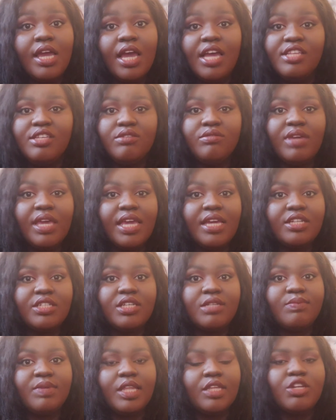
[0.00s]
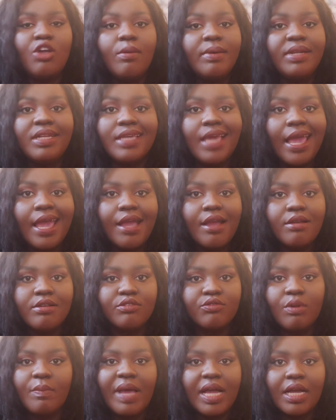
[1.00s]
And you can't just be nobody cares,
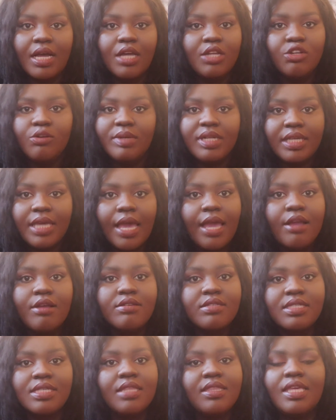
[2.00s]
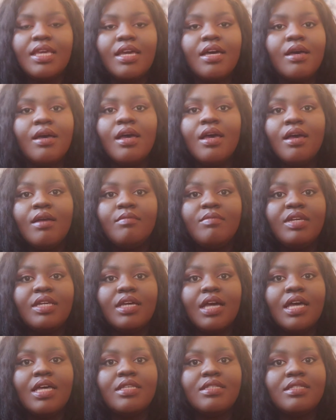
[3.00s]
Rebecca, nobody cares, Cynthia,
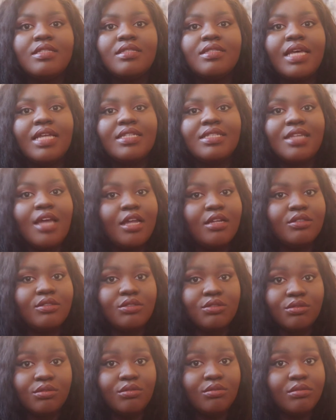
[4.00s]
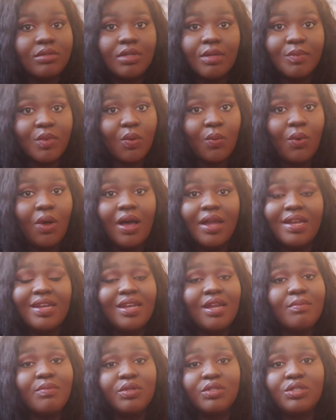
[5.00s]
because that's not true, number one. And
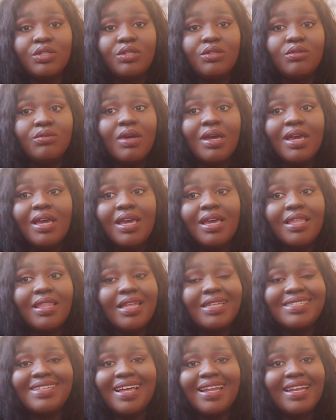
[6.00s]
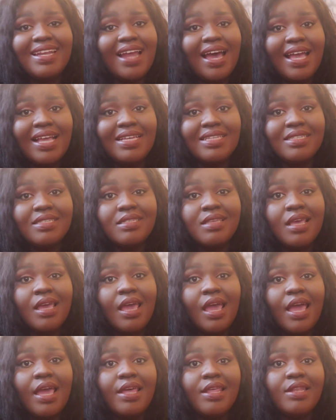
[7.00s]
number two, that's not nice.
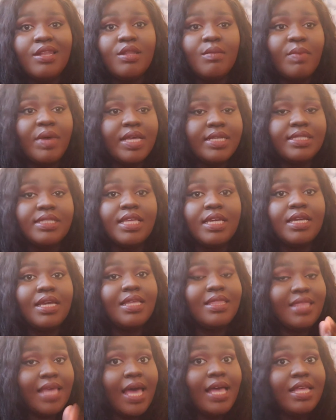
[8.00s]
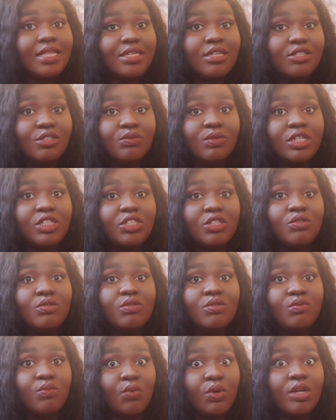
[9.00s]
And the best thing in that
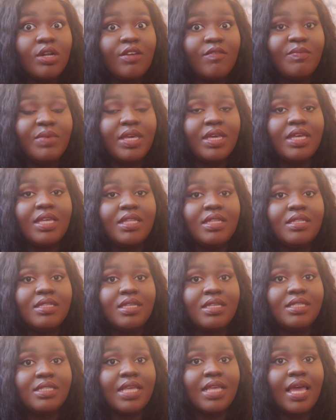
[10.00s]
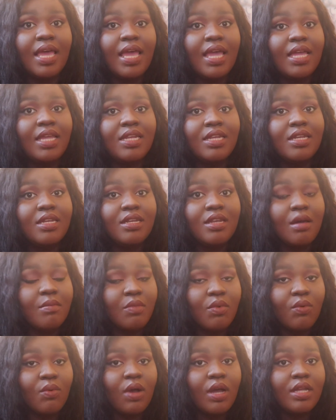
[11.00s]
situation would have been to say,
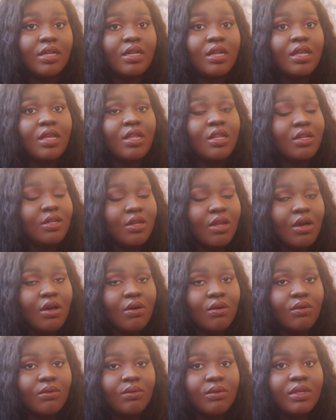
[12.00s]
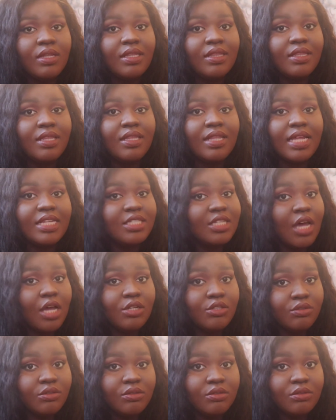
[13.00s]
number one, no, that's
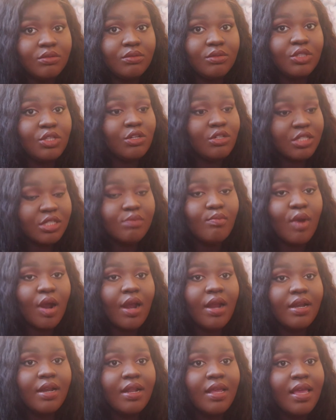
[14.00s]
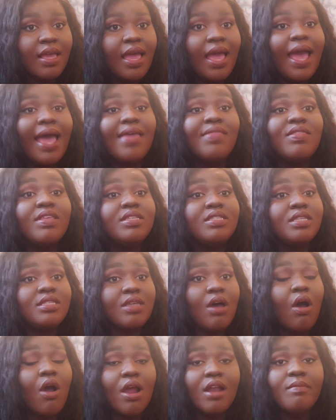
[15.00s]
not true. You're smart, and this is
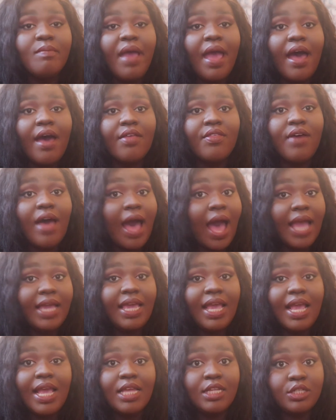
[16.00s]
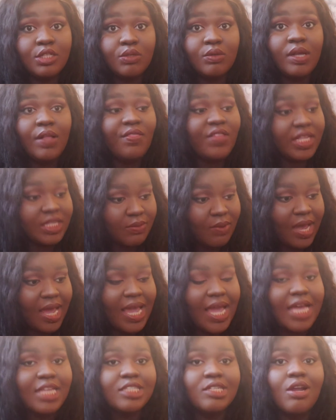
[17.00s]
hard math. I can't do it. That's why I
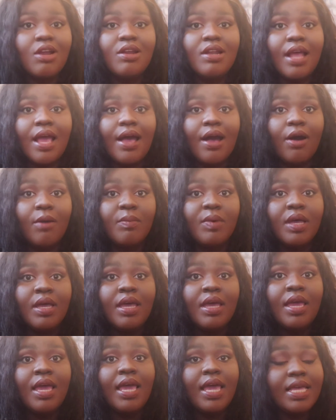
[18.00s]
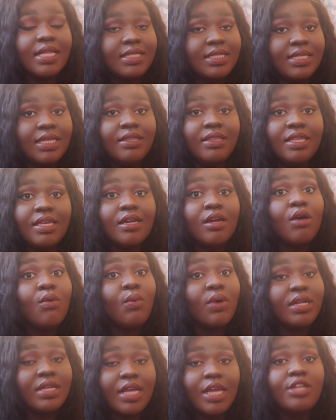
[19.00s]
asked her to help. And Cynthia,
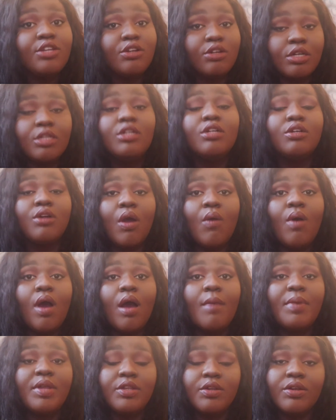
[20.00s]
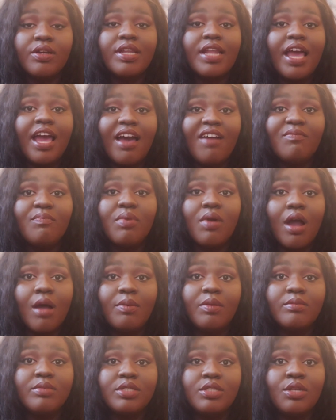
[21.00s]
one day you're going to grow up and you're going to have
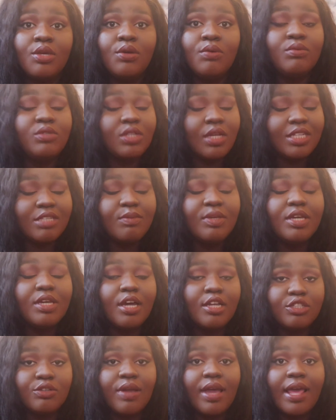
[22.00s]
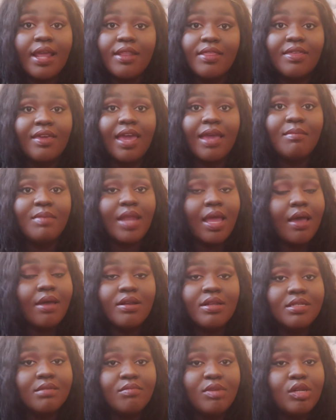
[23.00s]
problems too. Just because you're ahead of the game now
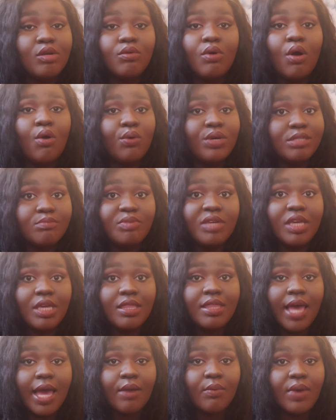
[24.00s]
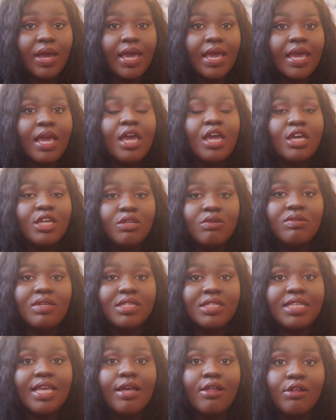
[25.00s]
doesn't mean it'll always be that way. You
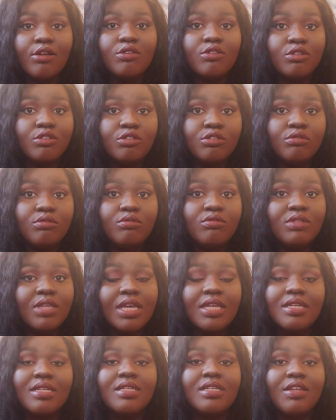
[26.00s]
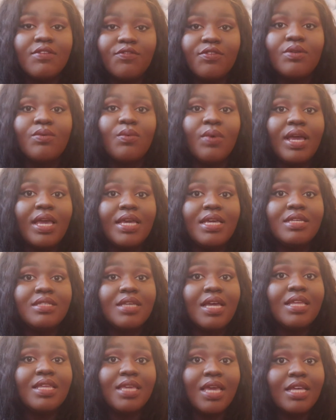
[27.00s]
can tell her the truth in different ways.
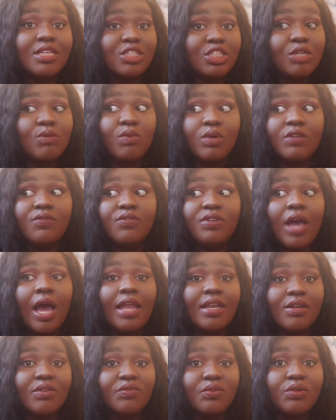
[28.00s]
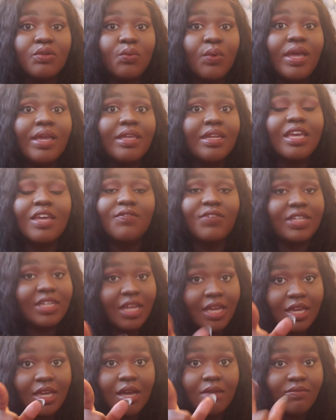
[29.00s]
And yes, she would have gotten a rude awakening if it
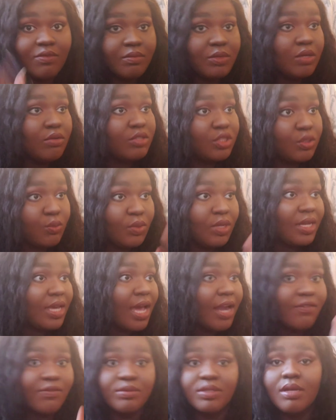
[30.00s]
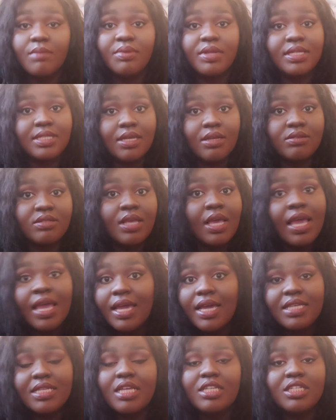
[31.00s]
didn't come from you. She would have got it from someplace else,
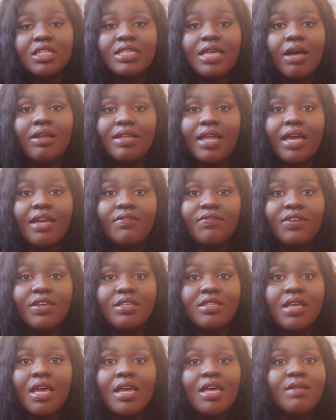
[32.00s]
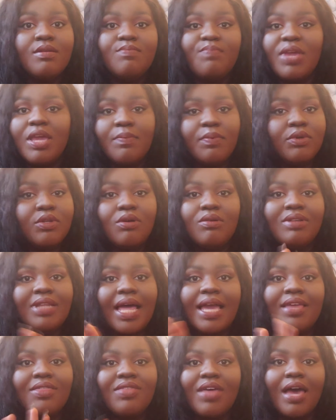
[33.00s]
because that's just how life is. People don't
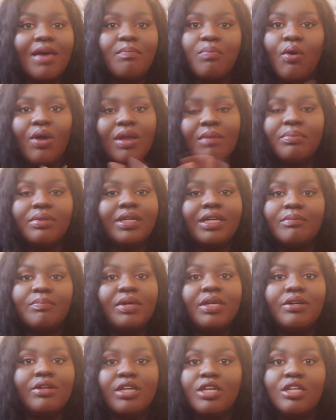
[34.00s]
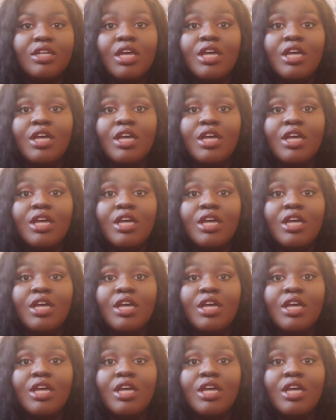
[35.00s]
like that, point blank, period.